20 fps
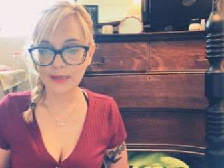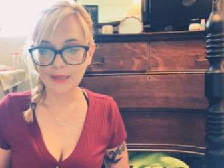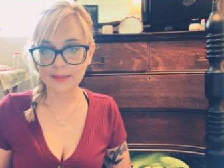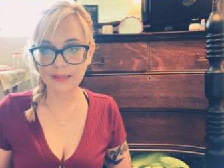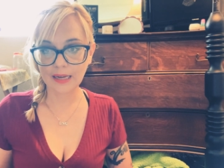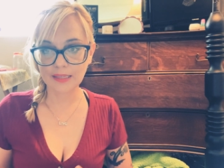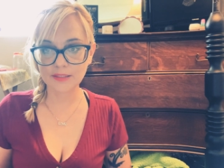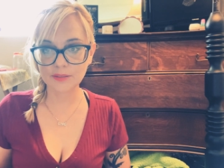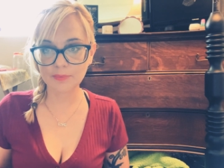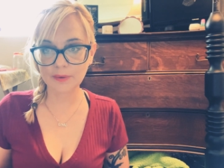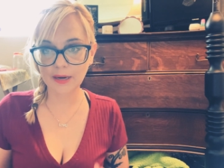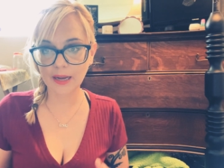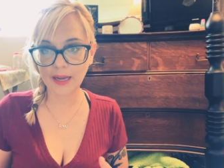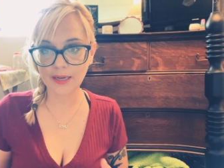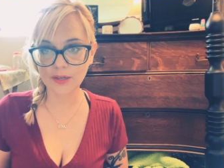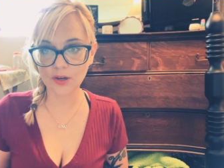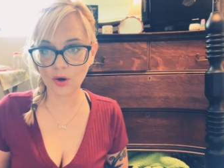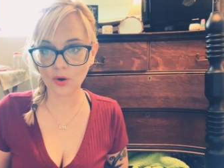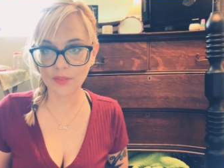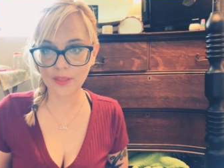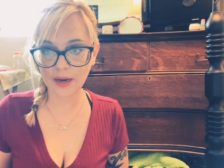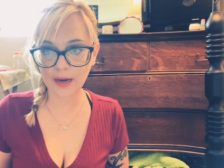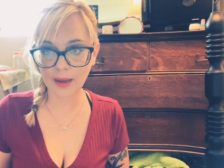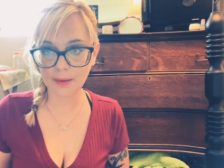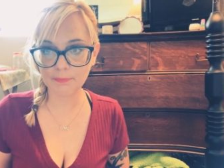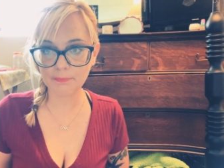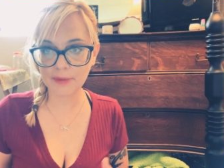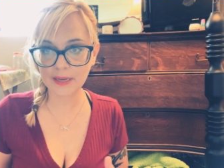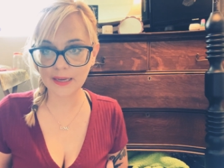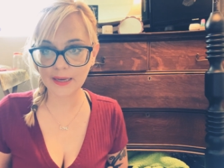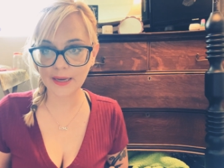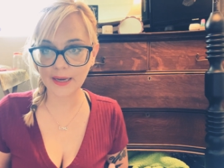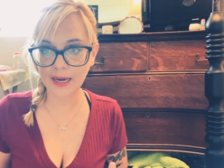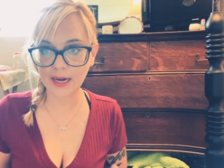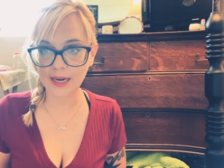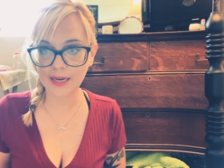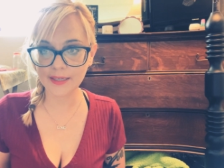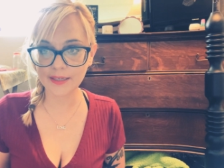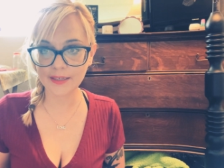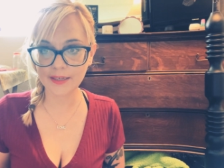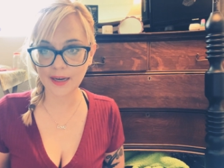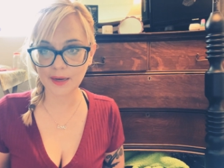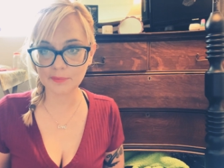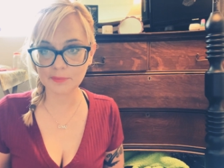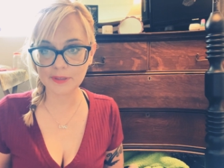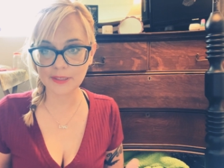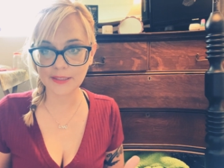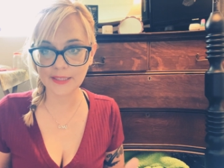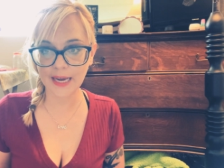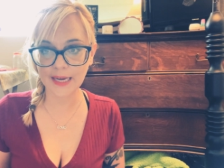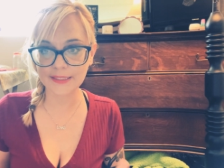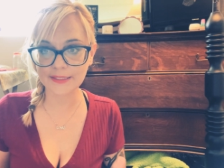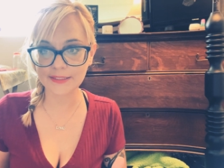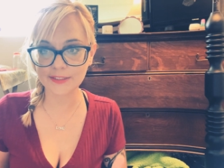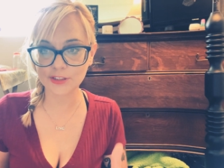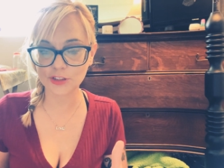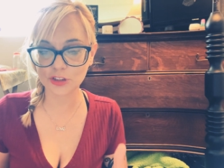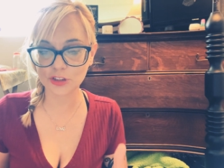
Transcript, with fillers: That's when I know that I'm being guided, I'm connected to